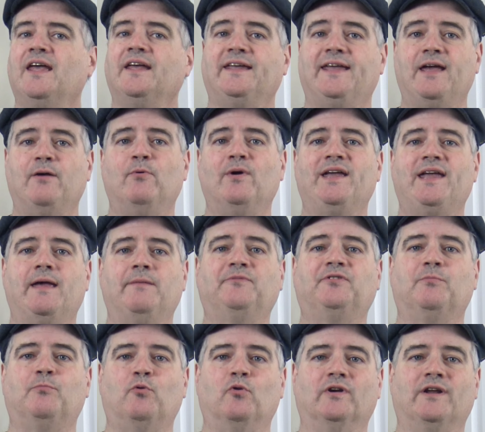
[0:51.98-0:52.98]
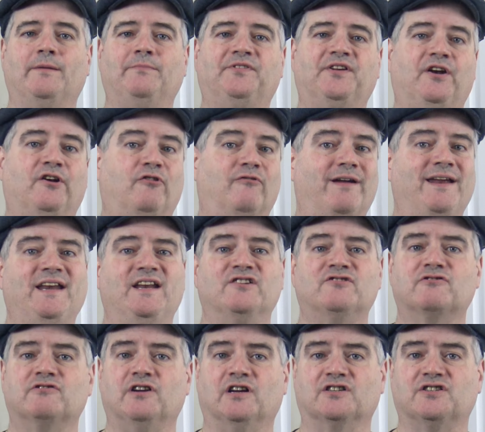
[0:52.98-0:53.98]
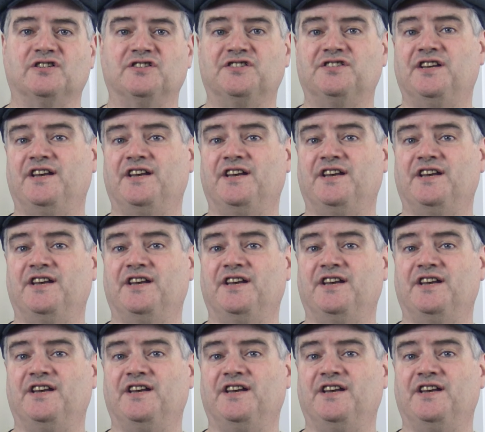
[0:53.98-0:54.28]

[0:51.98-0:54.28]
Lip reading: Gateway games are board games that are great introductions